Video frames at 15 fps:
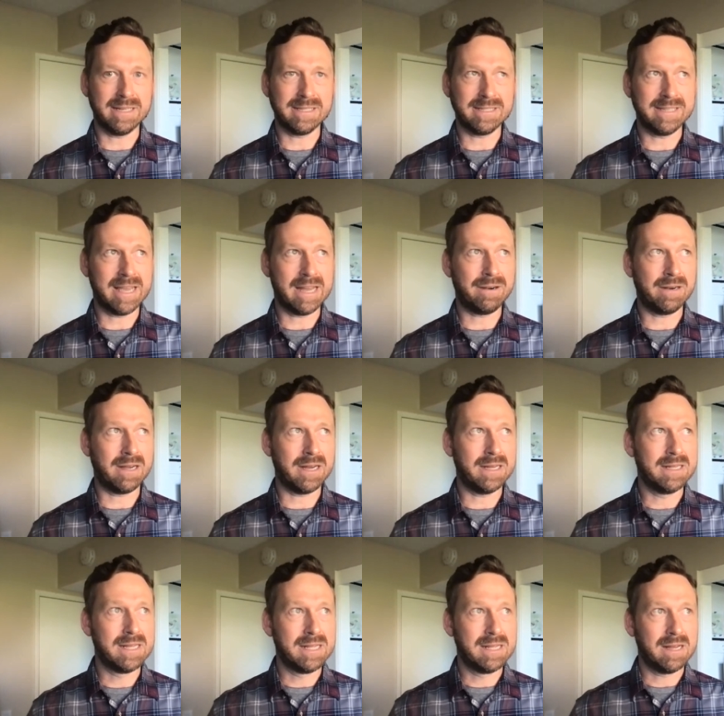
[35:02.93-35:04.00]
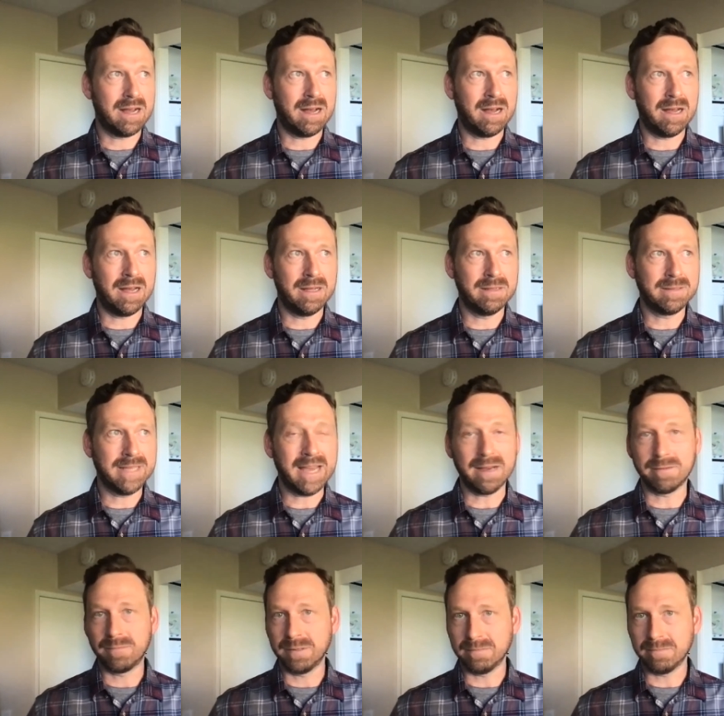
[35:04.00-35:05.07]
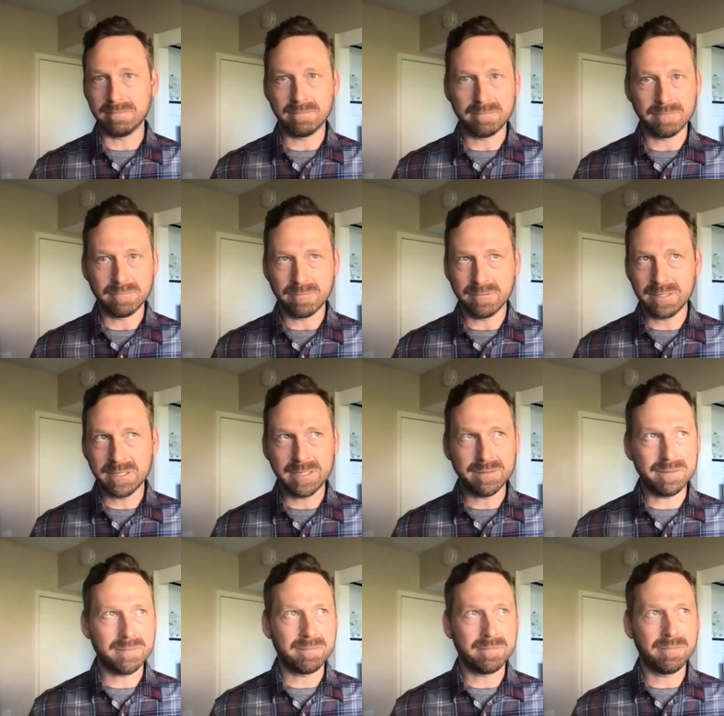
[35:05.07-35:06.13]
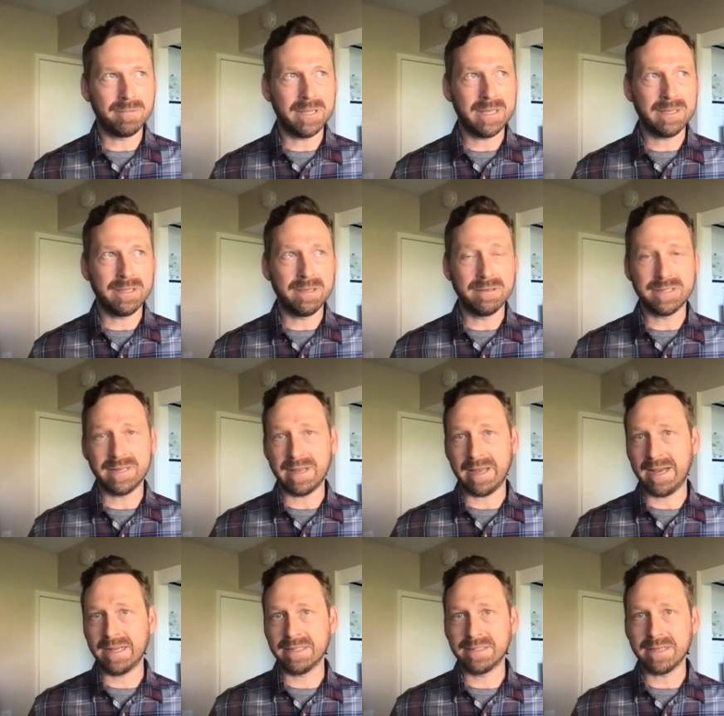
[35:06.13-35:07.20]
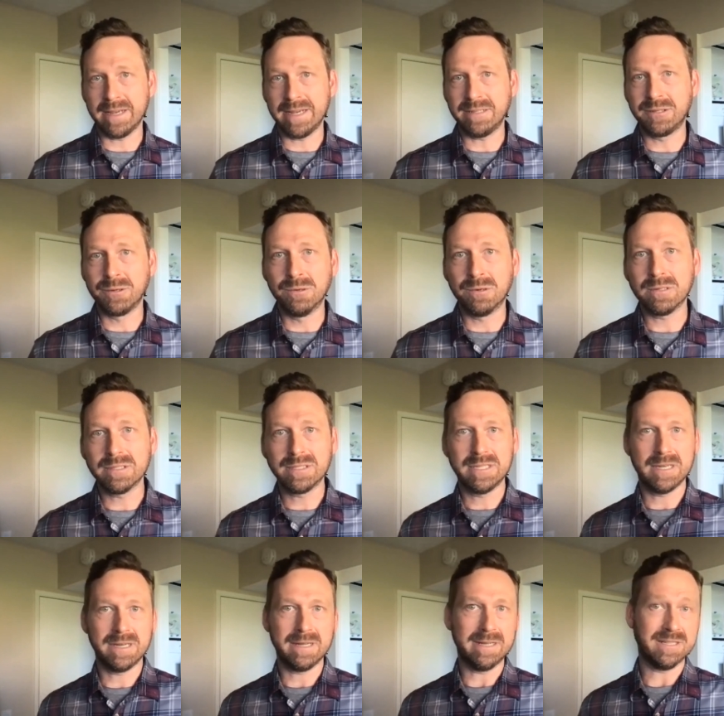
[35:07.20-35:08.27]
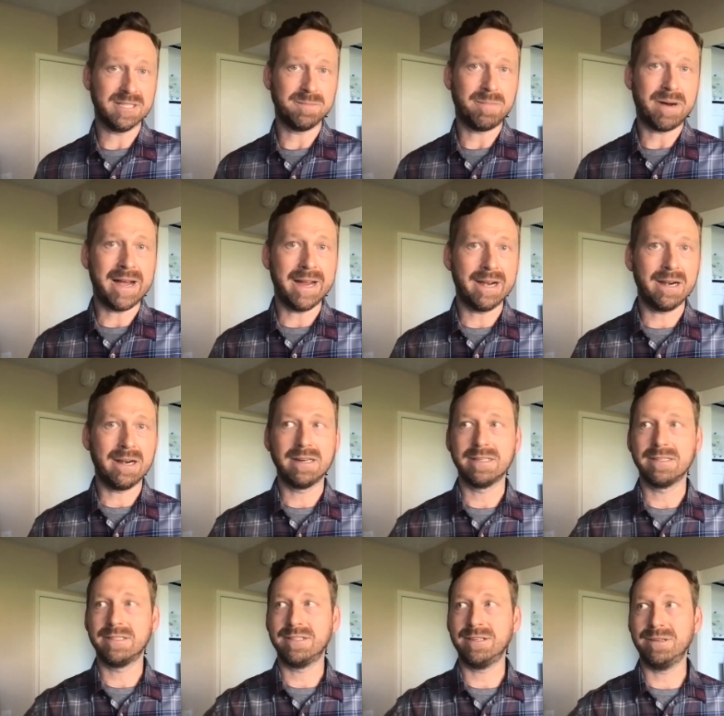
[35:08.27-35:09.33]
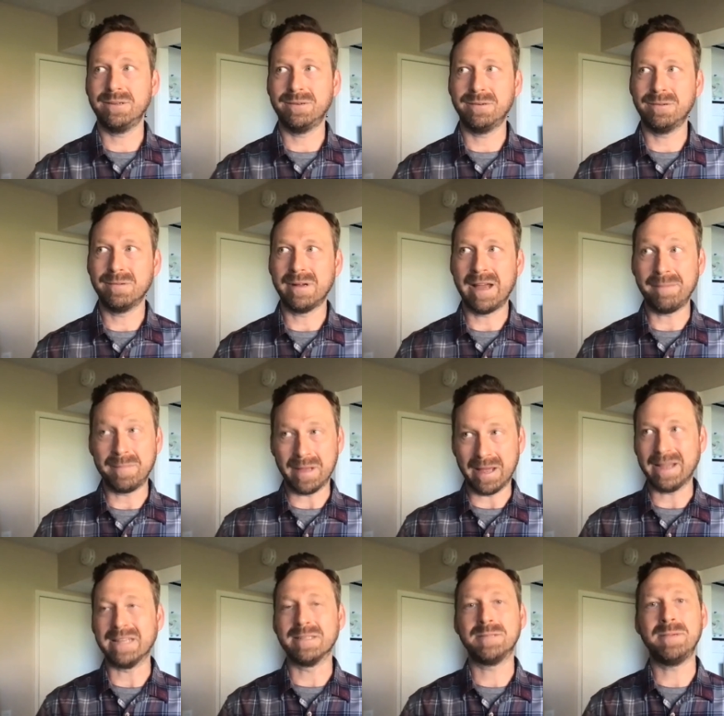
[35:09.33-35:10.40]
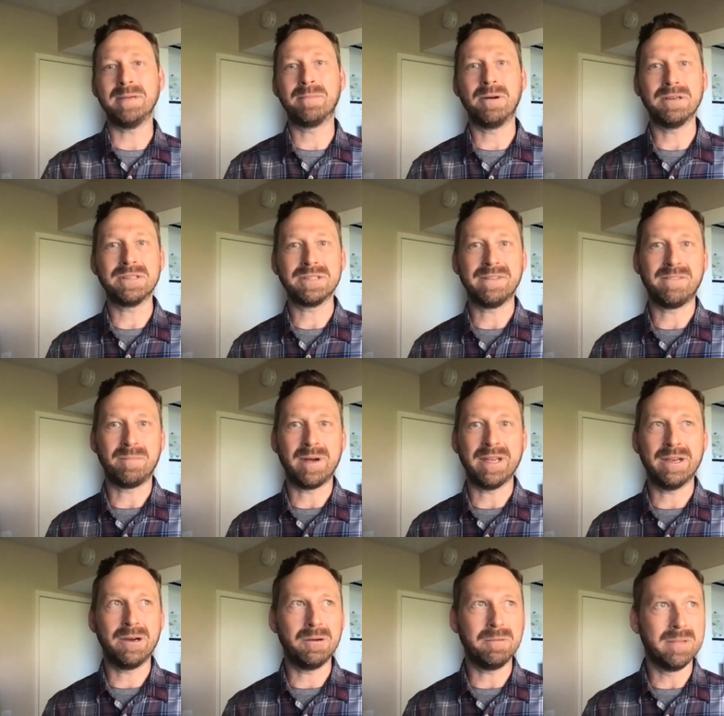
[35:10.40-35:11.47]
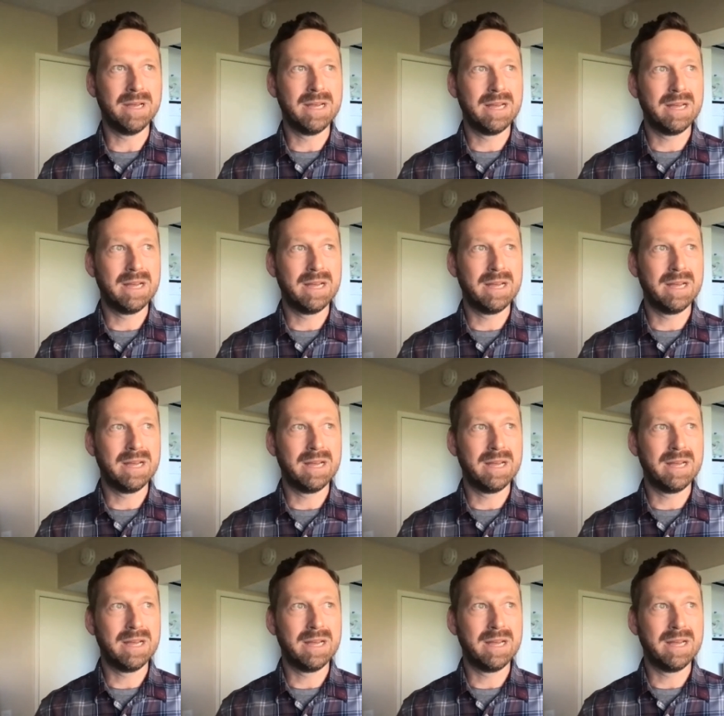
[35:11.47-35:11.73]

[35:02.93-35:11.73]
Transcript: et cetera. Yeah, we use it as a tool to inspire. I can speak personally from my own